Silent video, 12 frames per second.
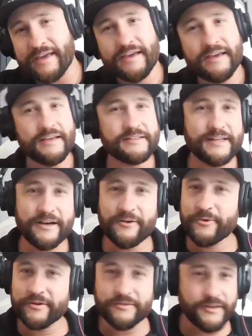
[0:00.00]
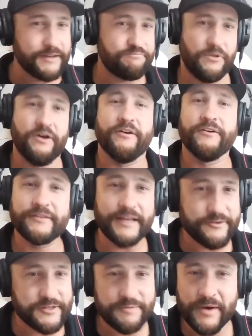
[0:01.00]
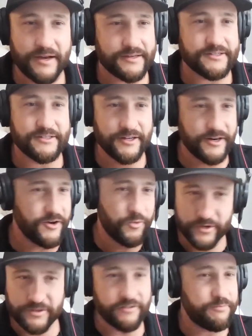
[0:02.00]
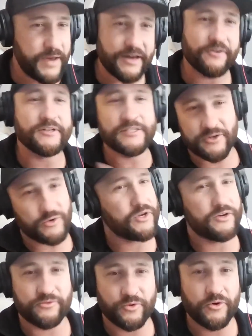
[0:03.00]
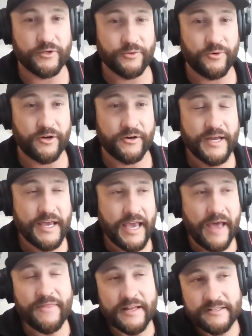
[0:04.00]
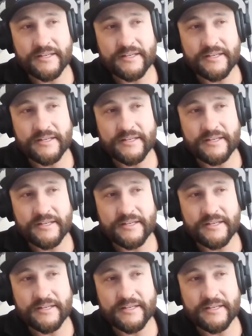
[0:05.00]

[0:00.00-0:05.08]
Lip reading: is now worth like $100,000, worth of batteries you're going to throw on the wall. And that's not